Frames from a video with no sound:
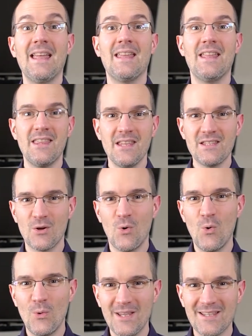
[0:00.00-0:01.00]
it is
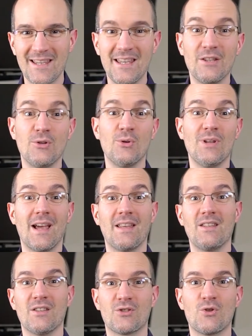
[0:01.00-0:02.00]
always a good
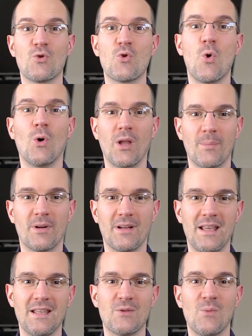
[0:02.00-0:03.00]
idea to
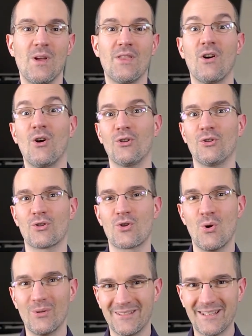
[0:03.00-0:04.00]
collaborate with other
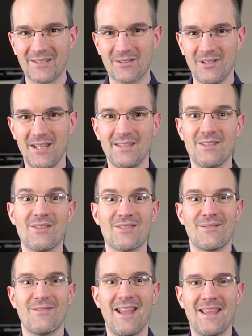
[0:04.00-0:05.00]
content creators
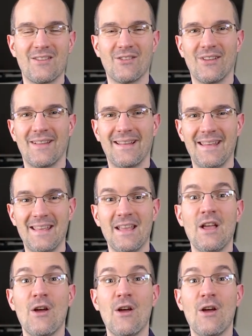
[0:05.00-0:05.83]
regularly,